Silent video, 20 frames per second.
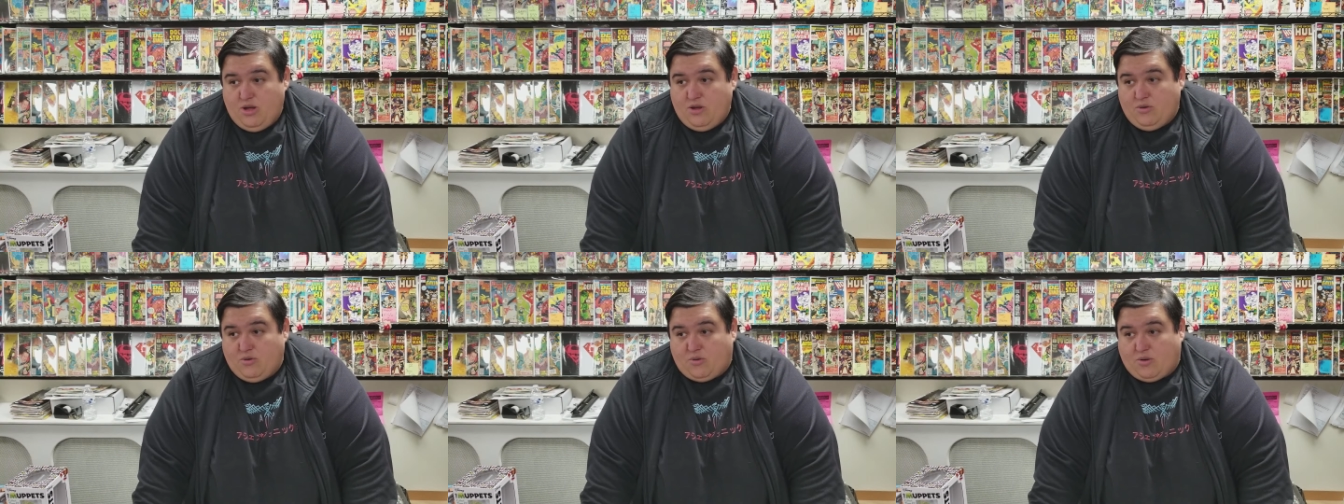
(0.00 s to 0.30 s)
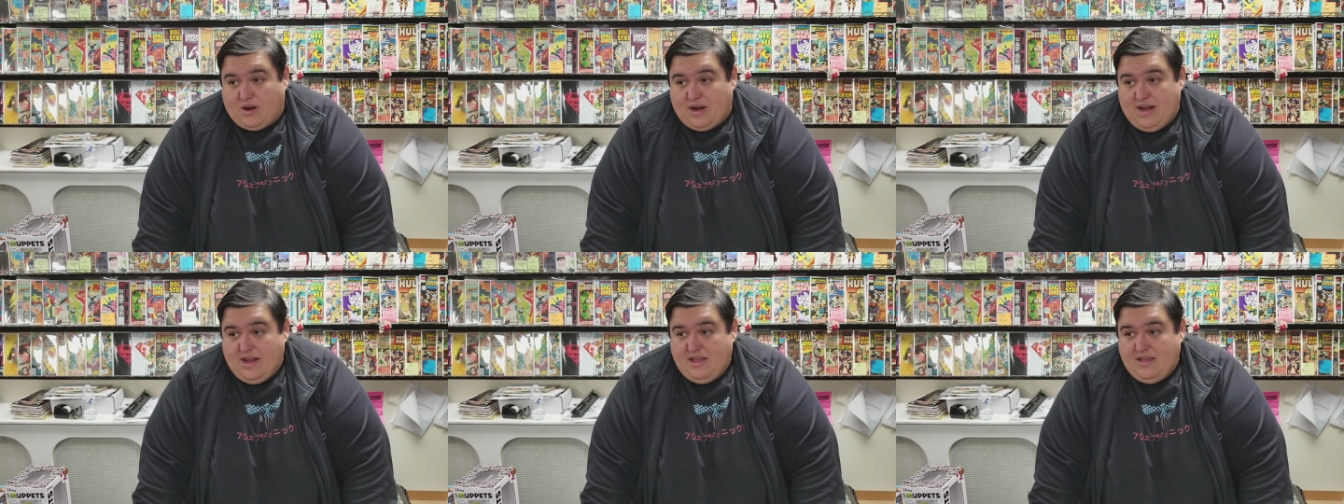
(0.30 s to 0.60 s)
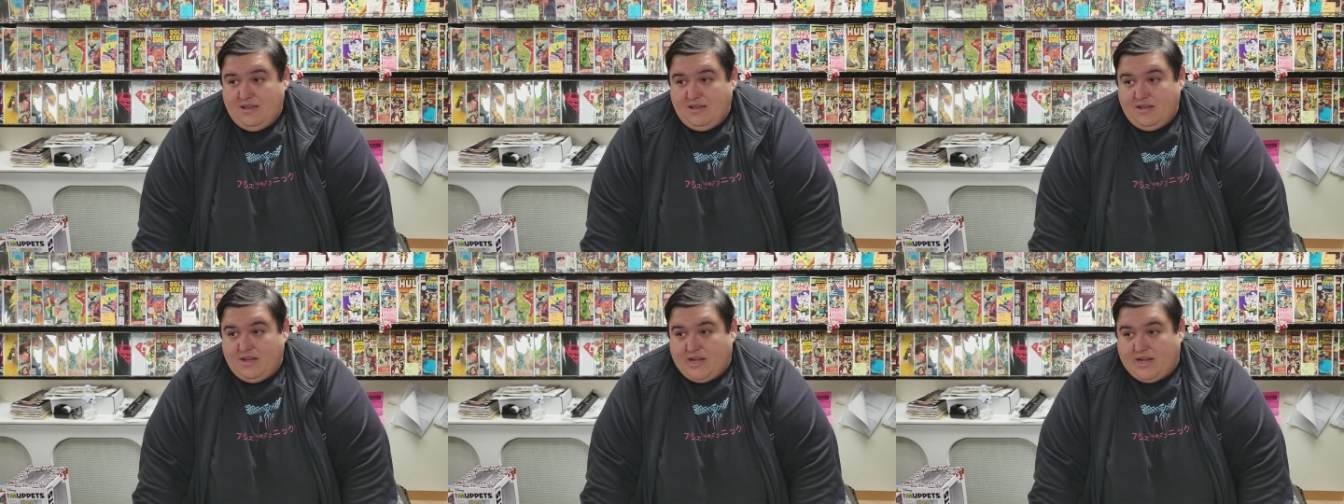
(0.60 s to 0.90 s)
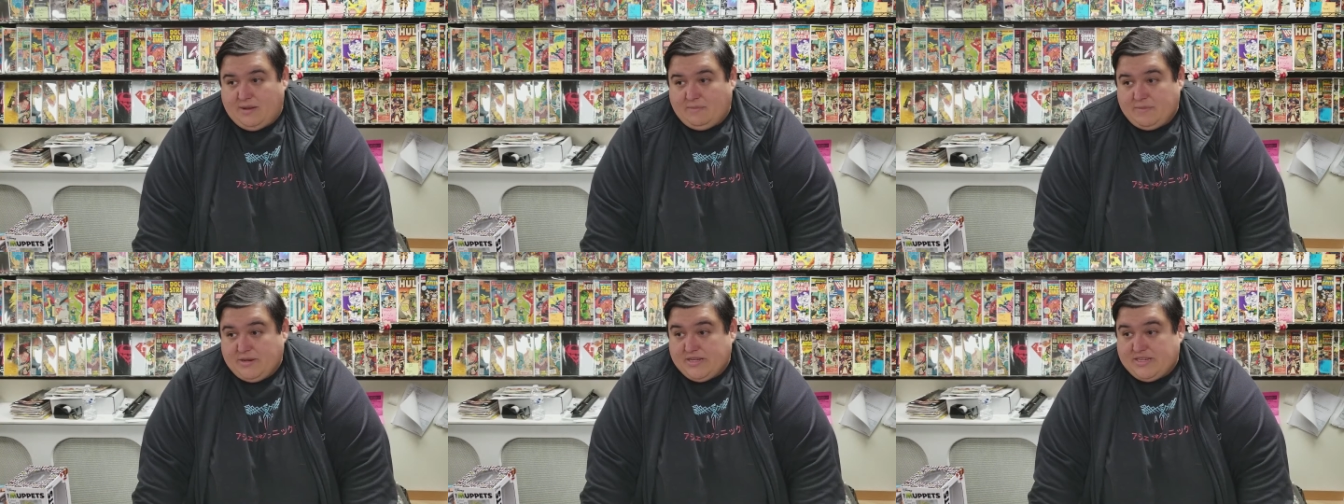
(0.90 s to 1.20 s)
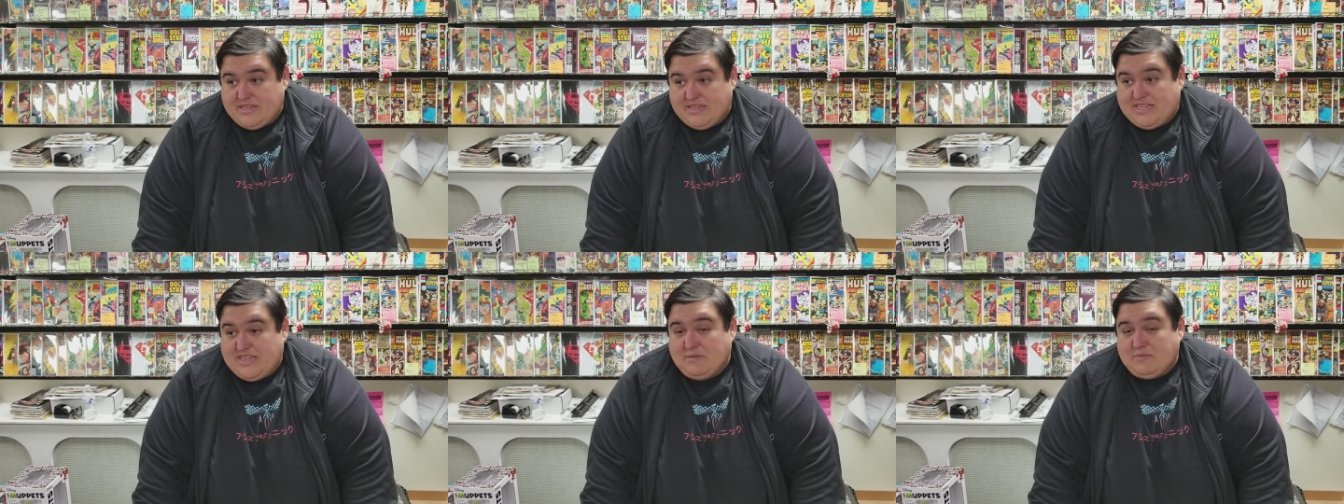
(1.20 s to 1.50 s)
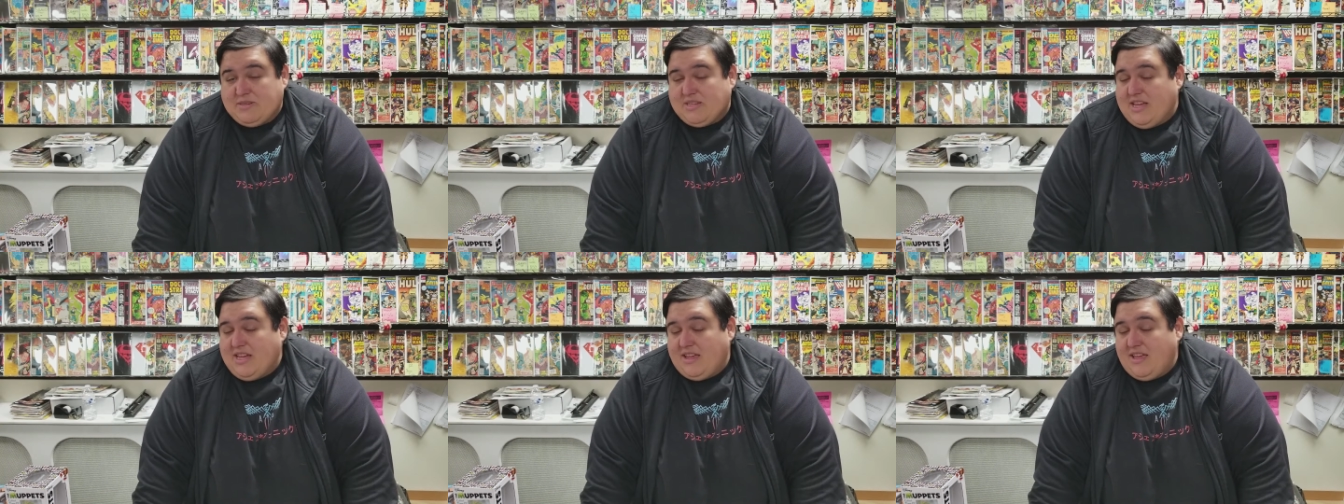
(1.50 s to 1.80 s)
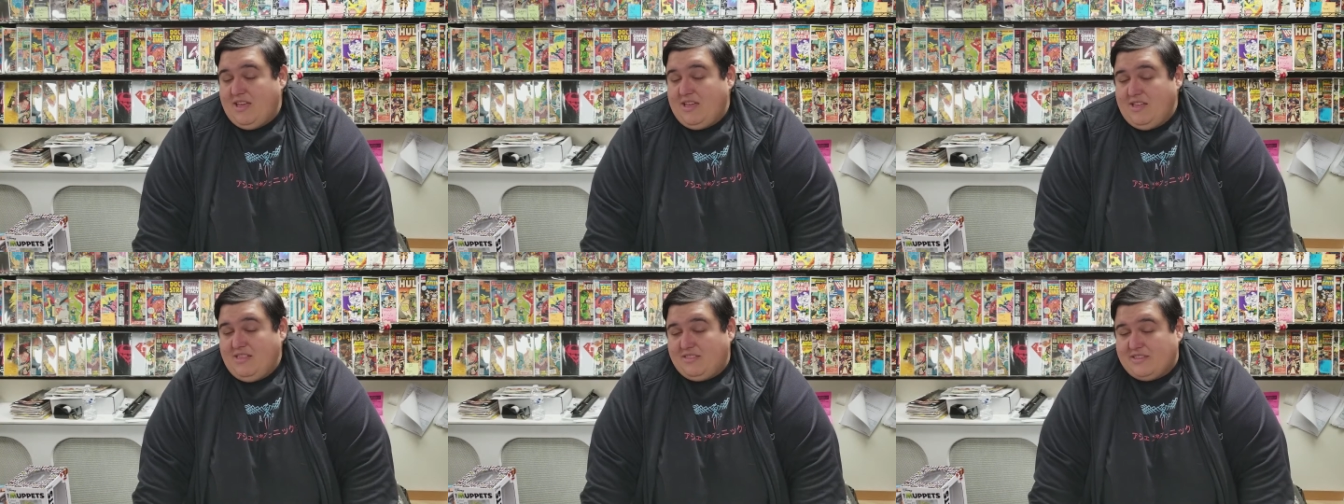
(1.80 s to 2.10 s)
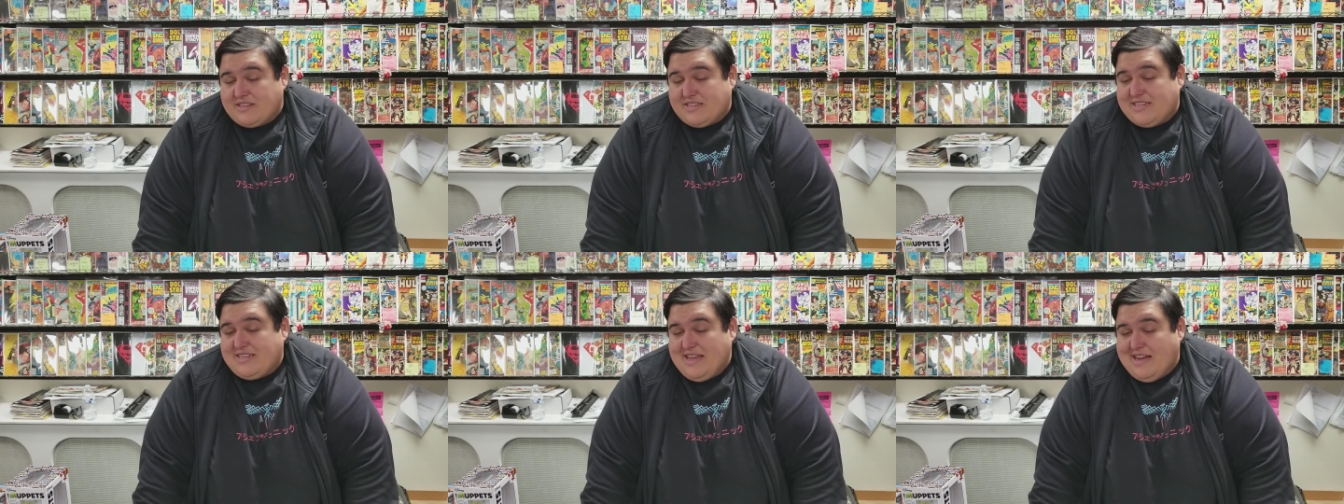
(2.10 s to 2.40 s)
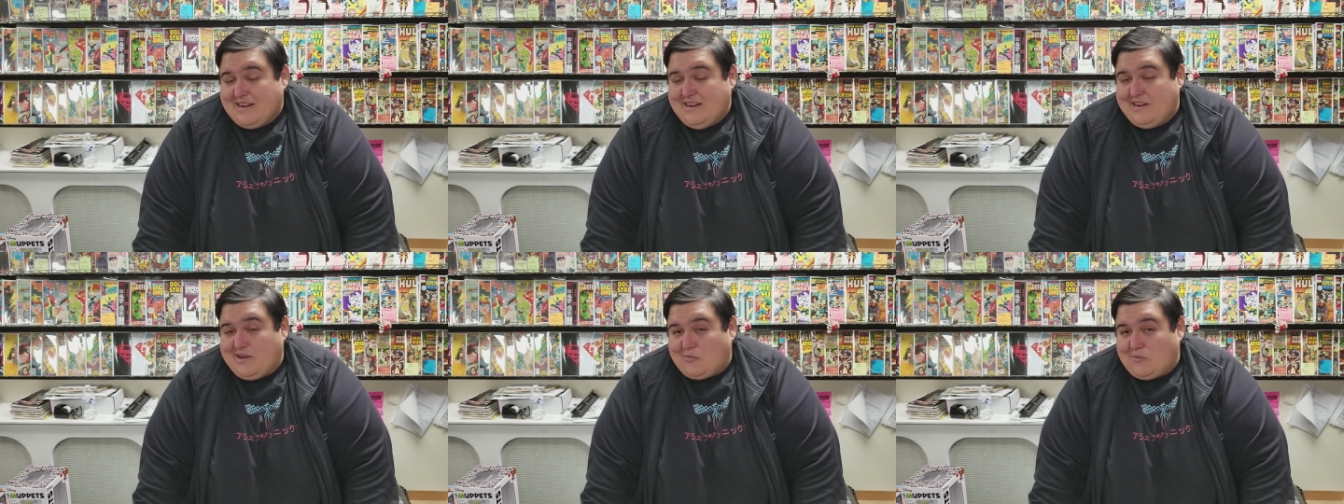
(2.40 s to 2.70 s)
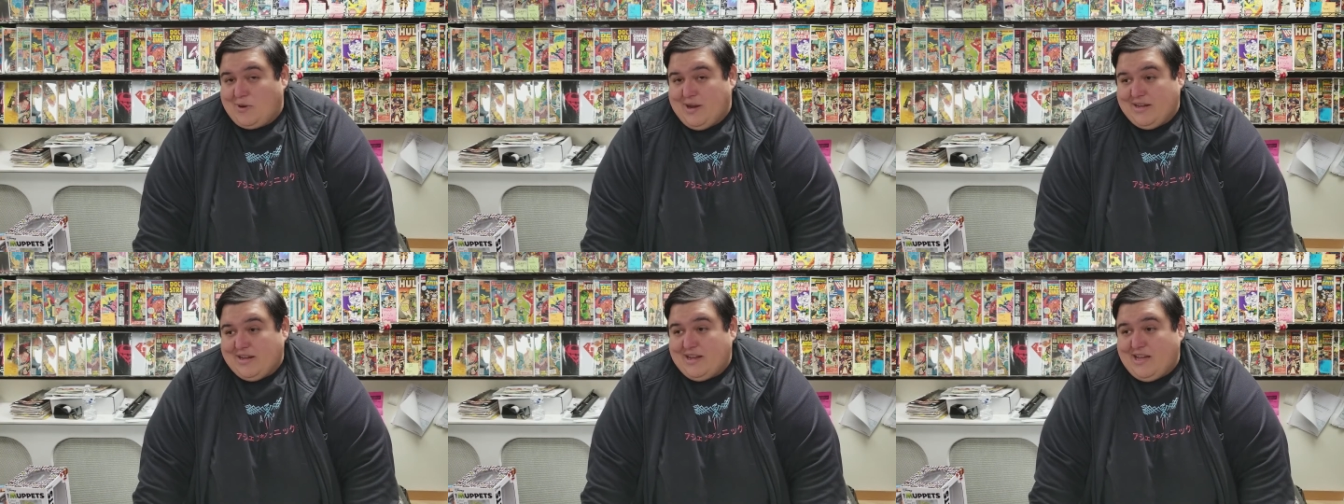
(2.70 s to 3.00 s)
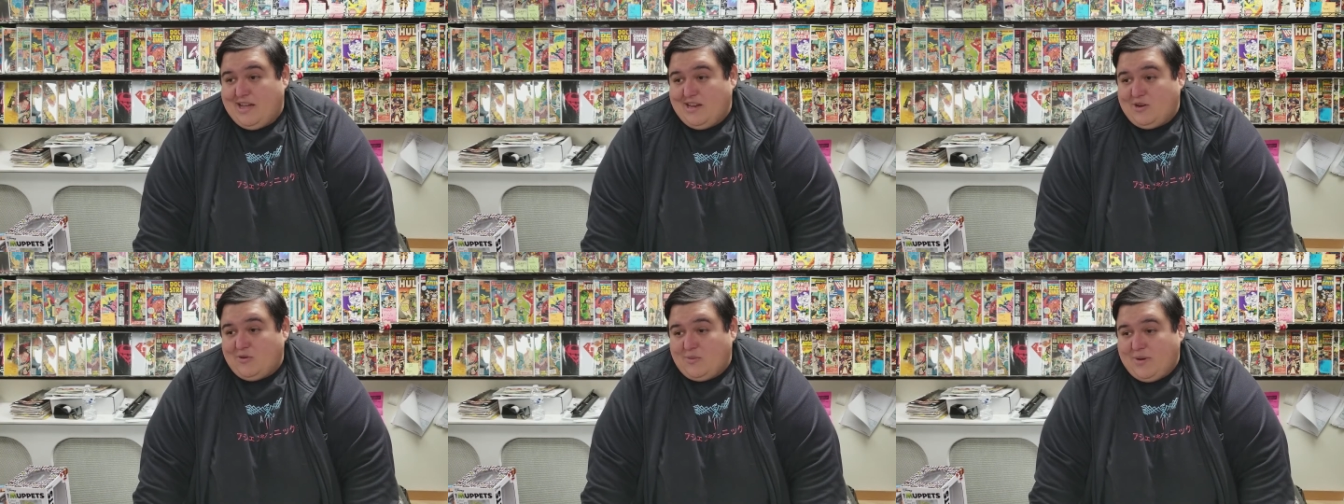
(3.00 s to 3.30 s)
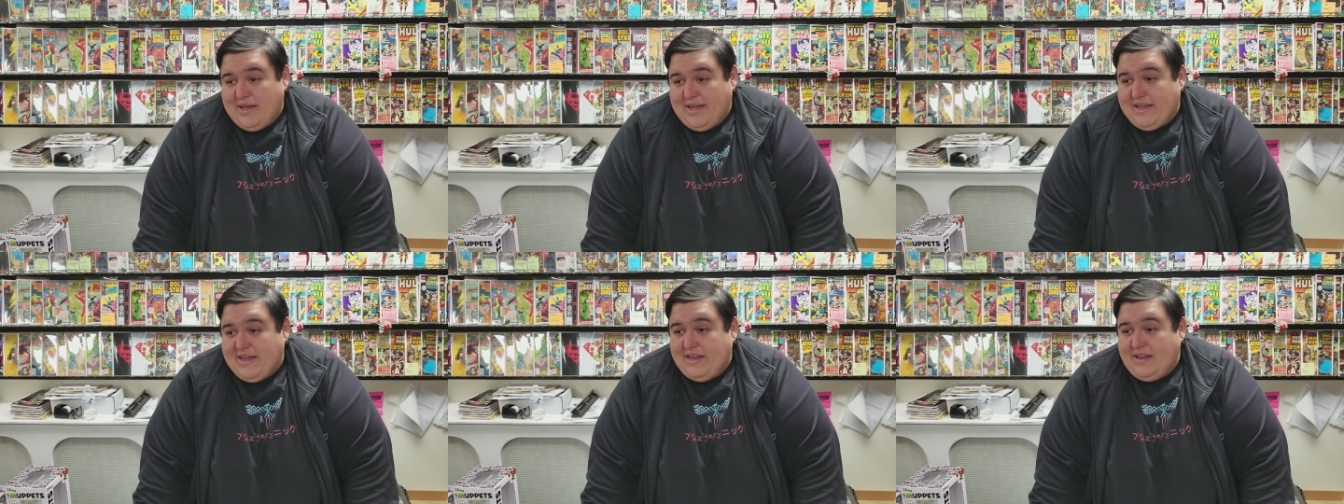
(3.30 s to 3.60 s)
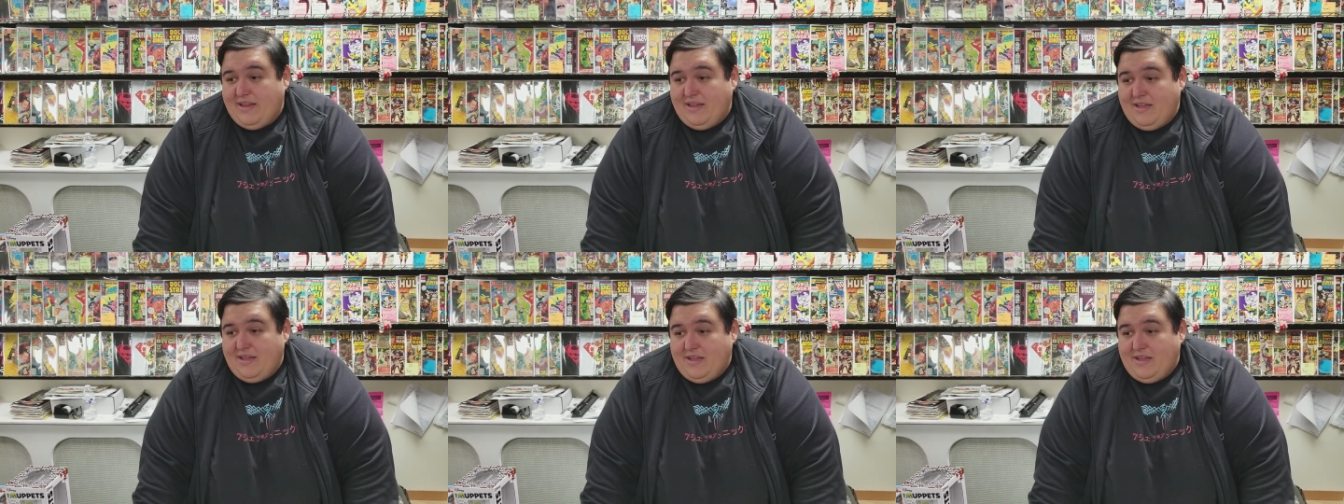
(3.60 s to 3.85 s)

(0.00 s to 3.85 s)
or um, because it seems like this is not going to get retconned away